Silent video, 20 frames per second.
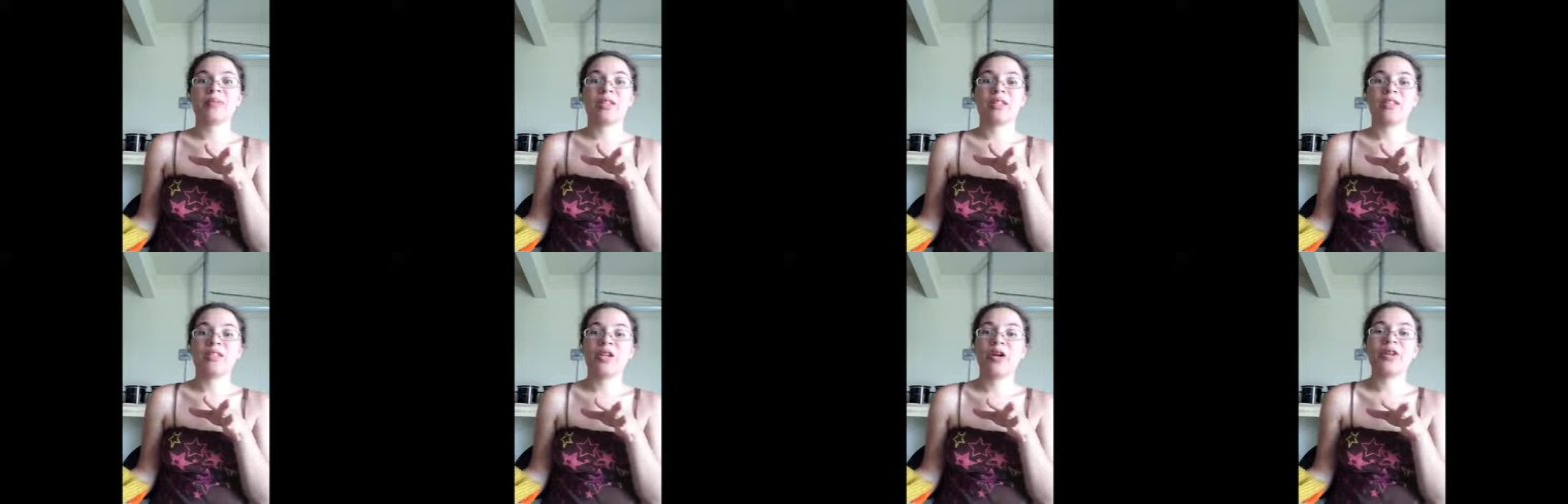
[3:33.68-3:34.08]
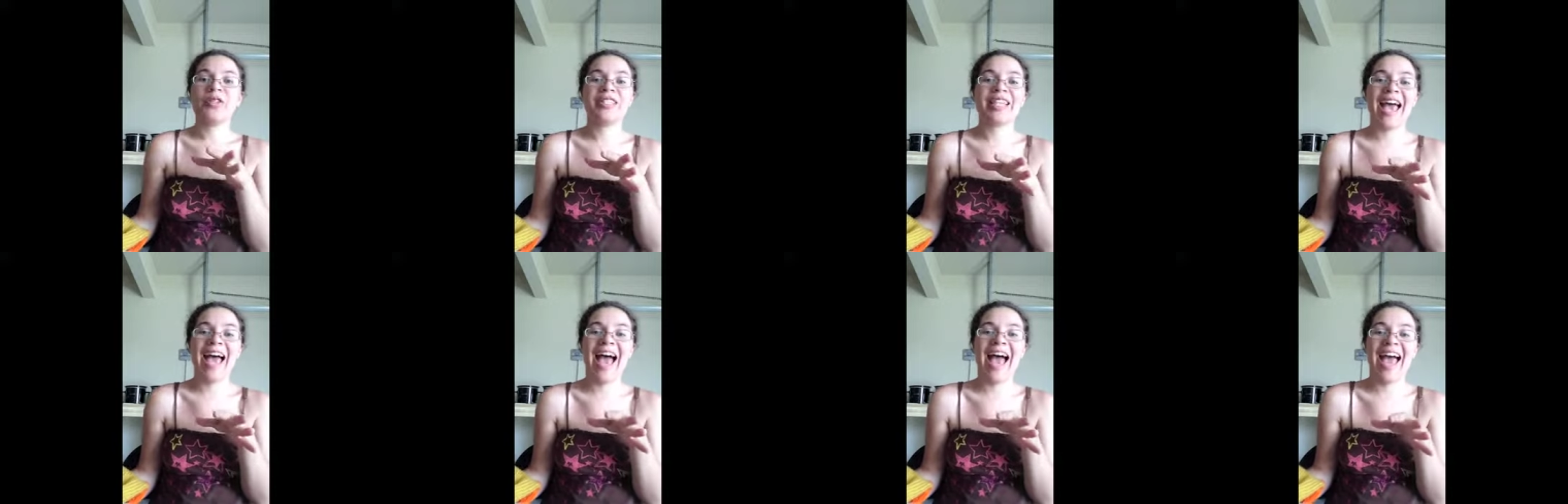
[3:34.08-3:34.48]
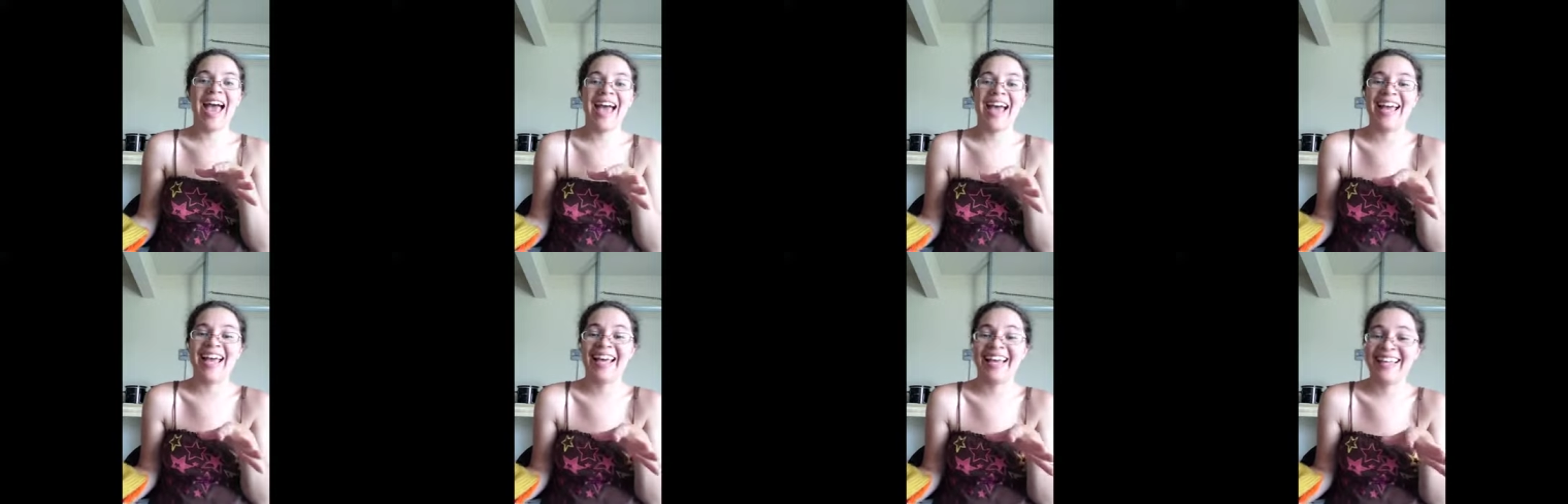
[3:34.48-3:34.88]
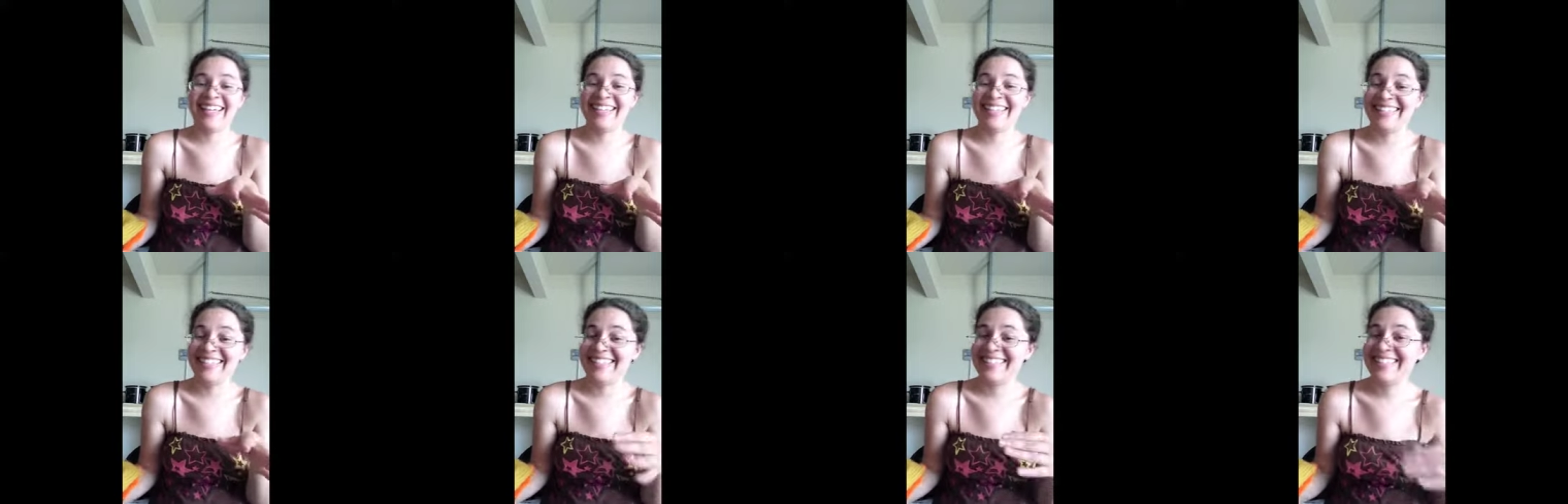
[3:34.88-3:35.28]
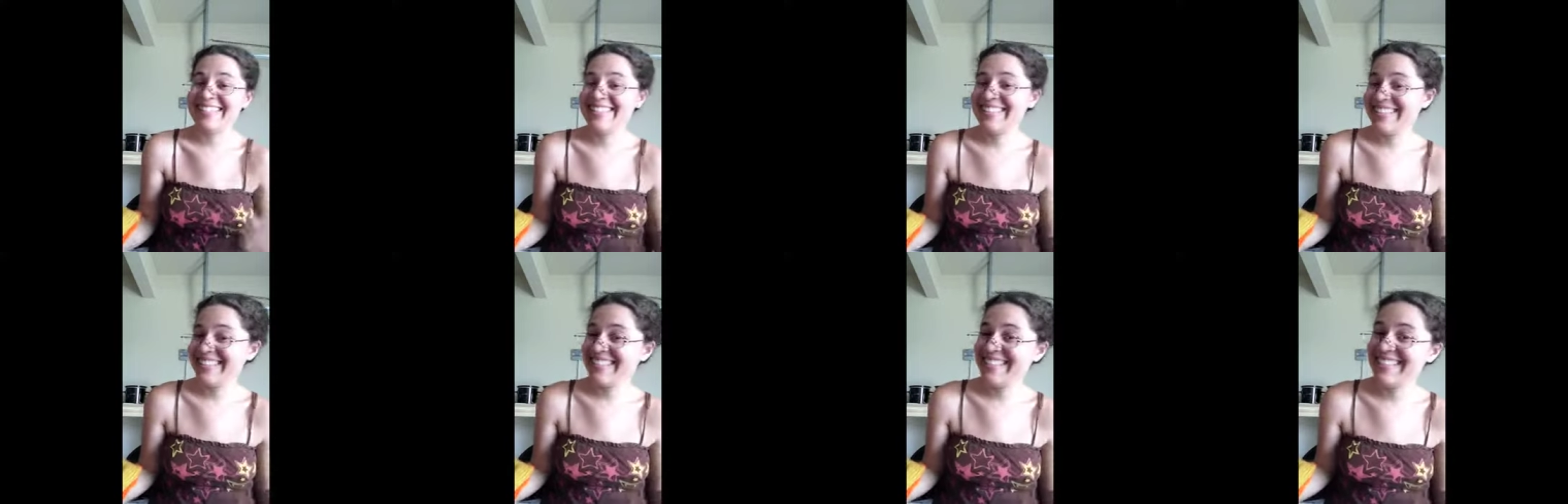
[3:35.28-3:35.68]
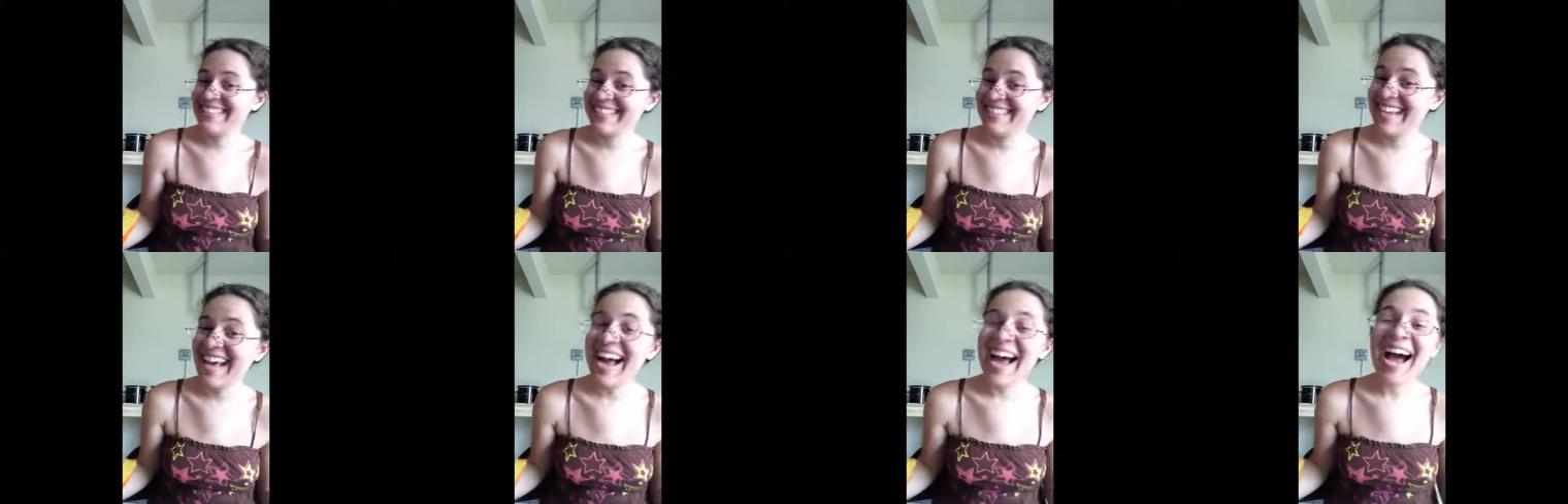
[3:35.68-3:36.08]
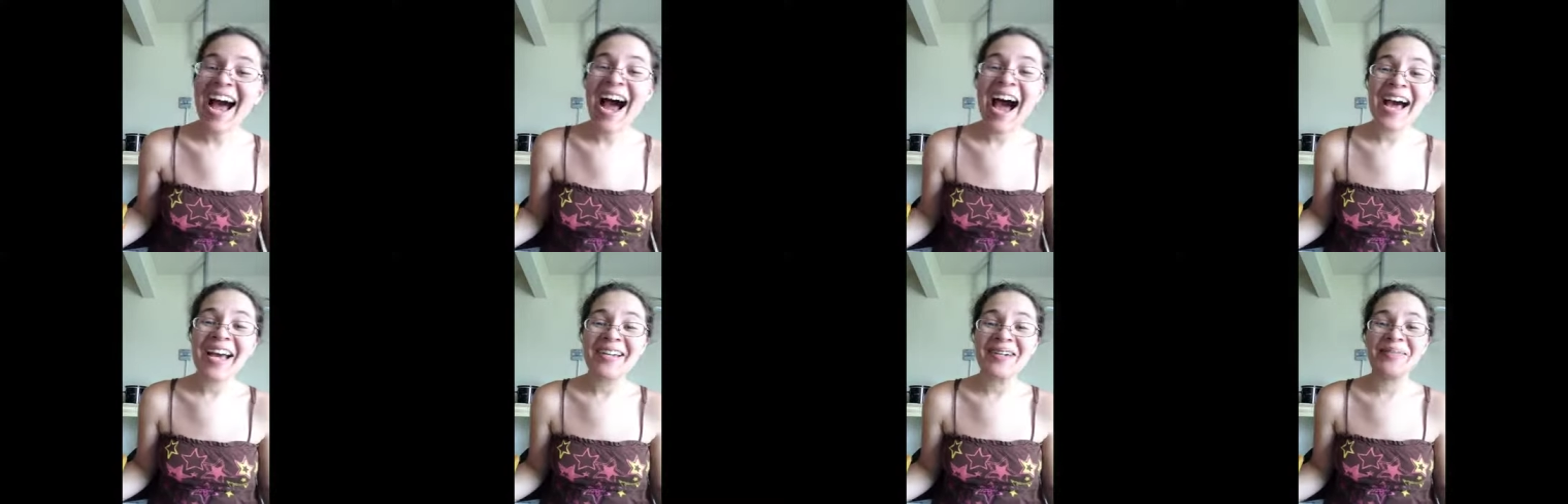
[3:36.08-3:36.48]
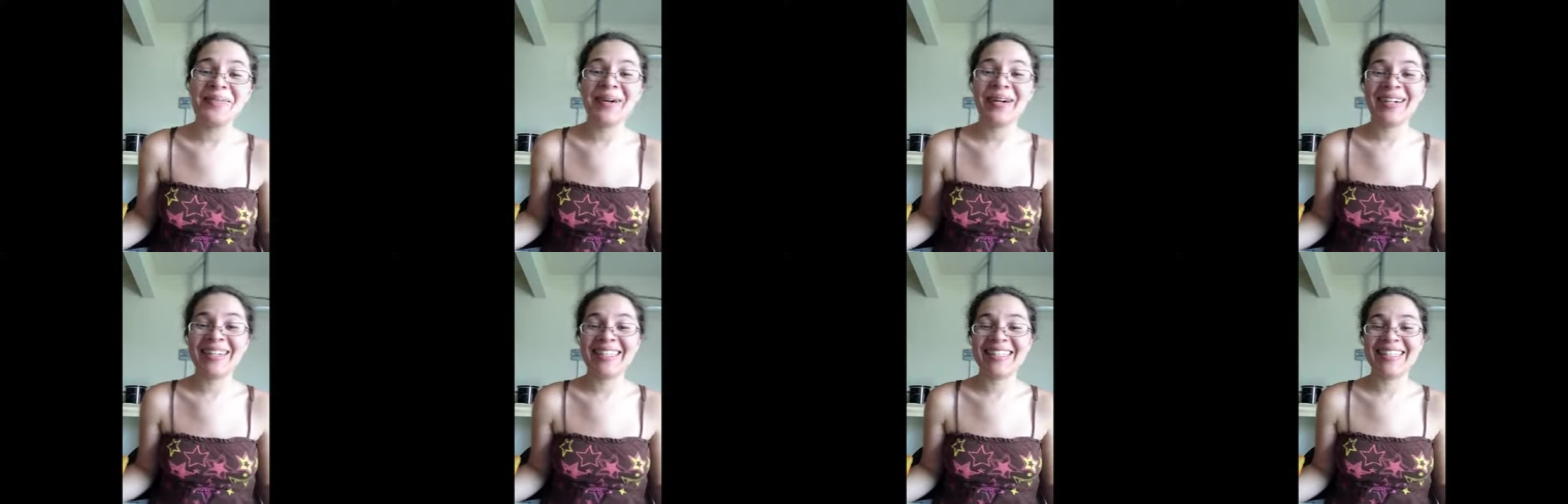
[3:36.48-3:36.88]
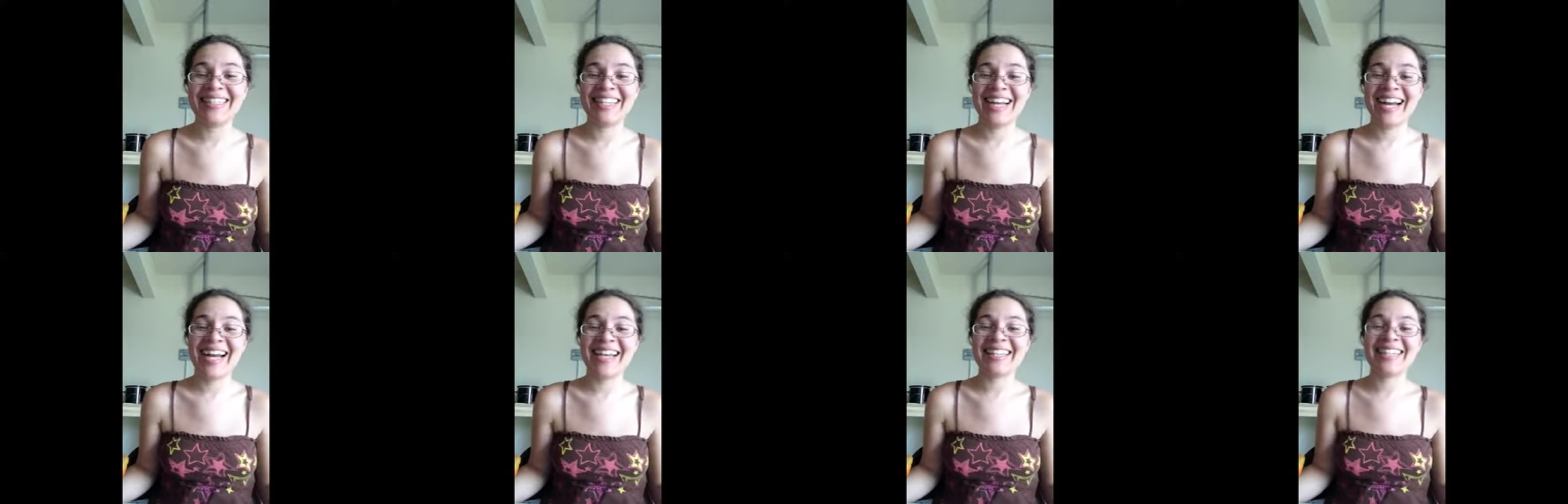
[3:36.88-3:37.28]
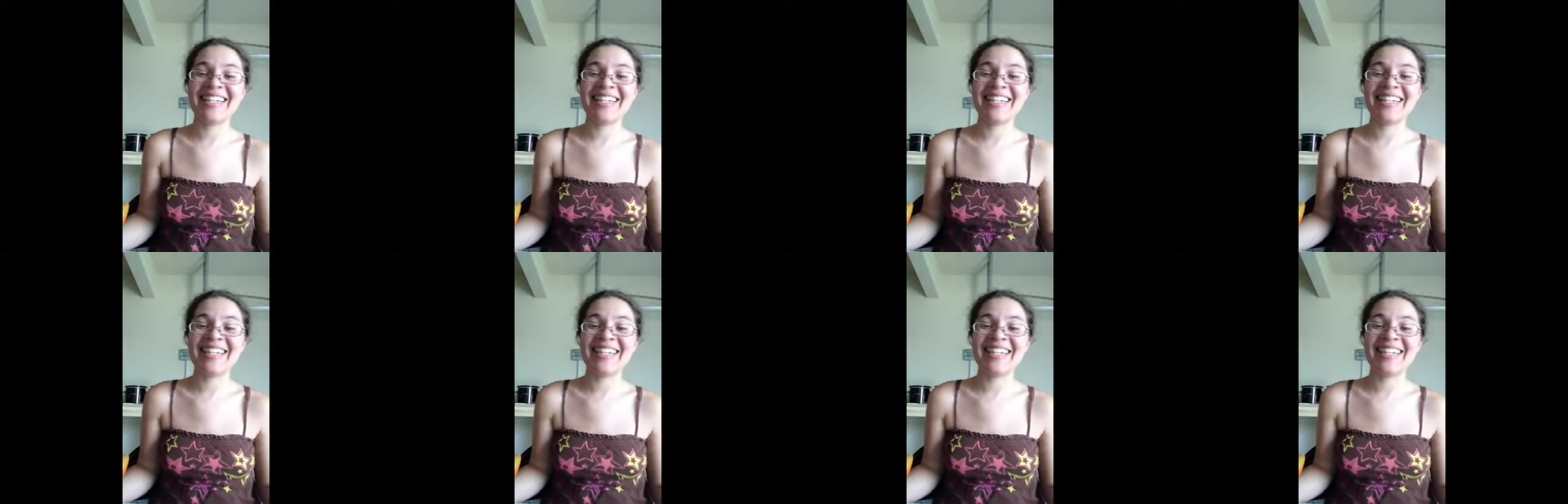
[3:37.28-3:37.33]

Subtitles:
so sad. I apologize.